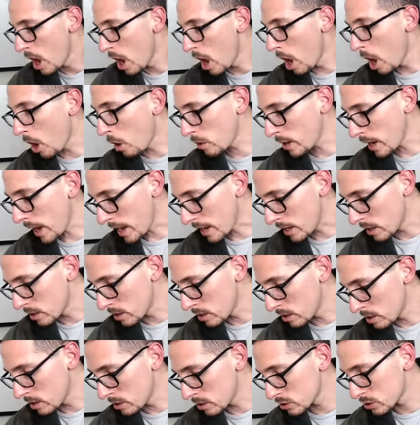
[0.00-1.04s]
Okay,
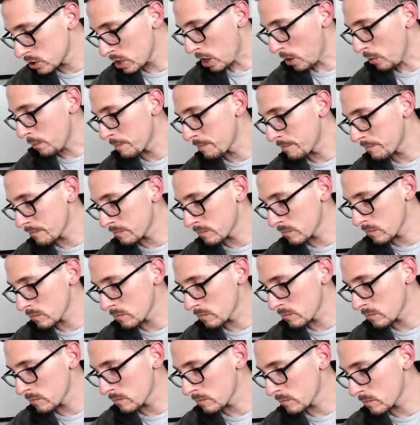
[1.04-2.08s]
so
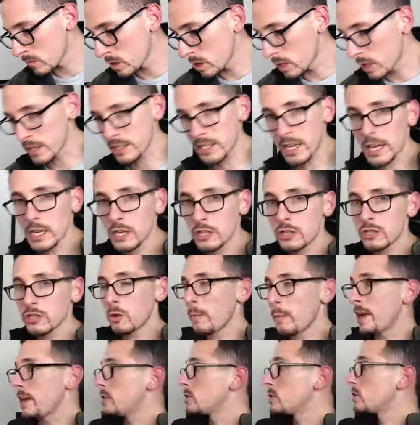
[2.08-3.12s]
let's get into
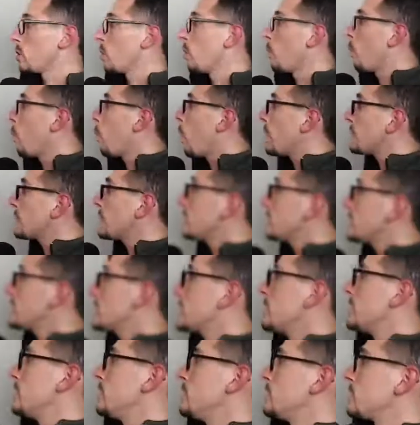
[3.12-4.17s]
domains. So what this
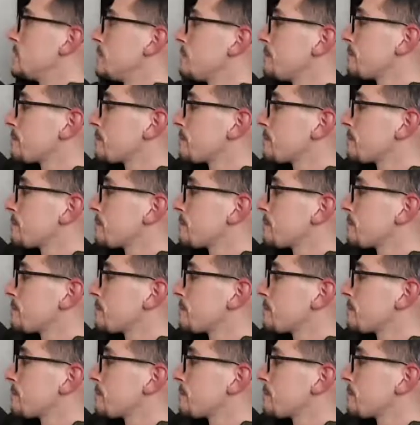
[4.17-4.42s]
is